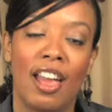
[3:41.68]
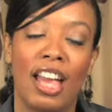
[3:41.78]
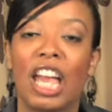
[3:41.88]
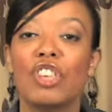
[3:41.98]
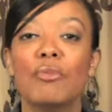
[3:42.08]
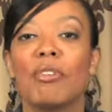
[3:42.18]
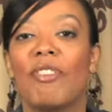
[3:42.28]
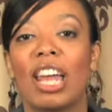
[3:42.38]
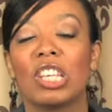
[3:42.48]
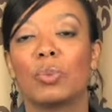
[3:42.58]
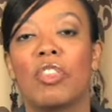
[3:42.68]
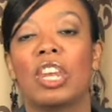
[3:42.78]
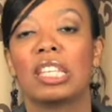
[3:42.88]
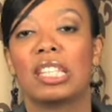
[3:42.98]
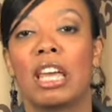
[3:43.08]
And can you provide us with an
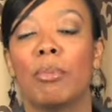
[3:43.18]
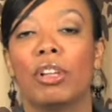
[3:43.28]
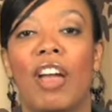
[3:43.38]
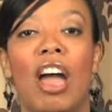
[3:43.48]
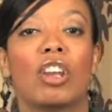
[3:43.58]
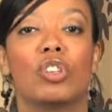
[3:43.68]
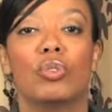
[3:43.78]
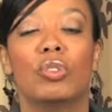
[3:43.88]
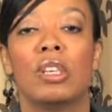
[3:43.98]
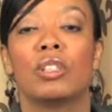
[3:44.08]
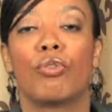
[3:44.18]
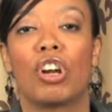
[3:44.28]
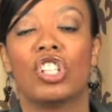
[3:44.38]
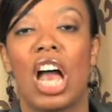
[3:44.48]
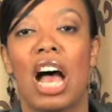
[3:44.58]
example of how to use this
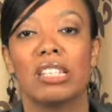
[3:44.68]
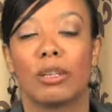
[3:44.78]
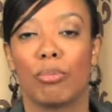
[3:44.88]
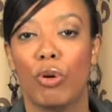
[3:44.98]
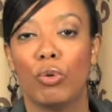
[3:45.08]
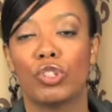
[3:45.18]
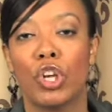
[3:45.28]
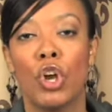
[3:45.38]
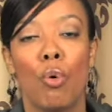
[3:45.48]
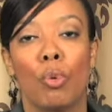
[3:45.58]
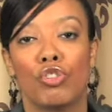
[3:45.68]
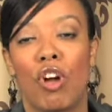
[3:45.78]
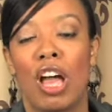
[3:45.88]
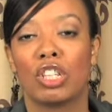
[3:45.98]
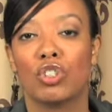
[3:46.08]
Fresh Eyes approach when
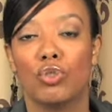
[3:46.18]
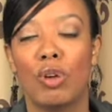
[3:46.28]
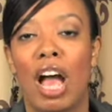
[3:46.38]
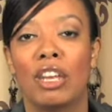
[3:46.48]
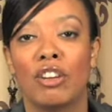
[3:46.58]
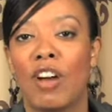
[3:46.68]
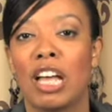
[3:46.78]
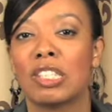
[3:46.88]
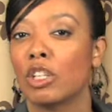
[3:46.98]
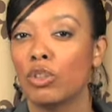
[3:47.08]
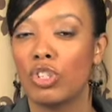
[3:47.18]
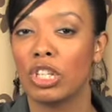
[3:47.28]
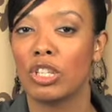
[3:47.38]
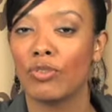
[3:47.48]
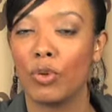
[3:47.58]
trying to identify
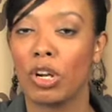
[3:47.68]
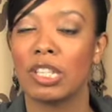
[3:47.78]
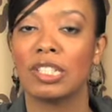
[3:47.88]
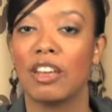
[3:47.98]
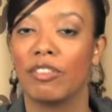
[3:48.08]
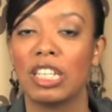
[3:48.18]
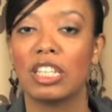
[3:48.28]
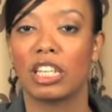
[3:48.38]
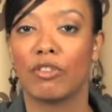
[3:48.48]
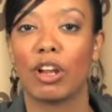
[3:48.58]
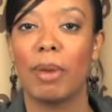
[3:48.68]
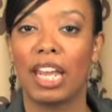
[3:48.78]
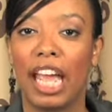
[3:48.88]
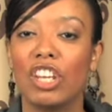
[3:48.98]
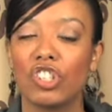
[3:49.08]
solutions for safely delivering
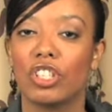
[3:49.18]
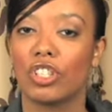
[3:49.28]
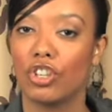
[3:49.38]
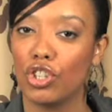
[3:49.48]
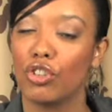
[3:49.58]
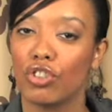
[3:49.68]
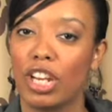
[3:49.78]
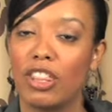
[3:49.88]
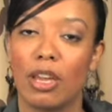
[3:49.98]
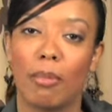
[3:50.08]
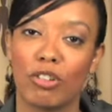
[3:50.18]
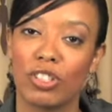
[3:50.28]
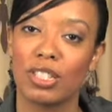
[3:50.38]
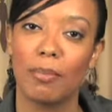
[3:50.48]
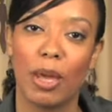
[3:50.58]
medications to children in the
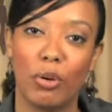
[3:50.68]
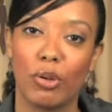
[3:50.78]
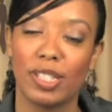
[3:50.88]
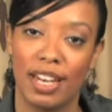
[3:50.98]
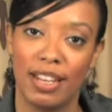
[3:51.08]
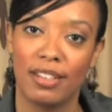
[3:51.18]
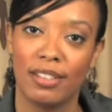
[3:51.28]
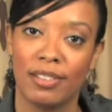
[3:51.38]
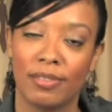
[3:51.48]
emergency medical setting?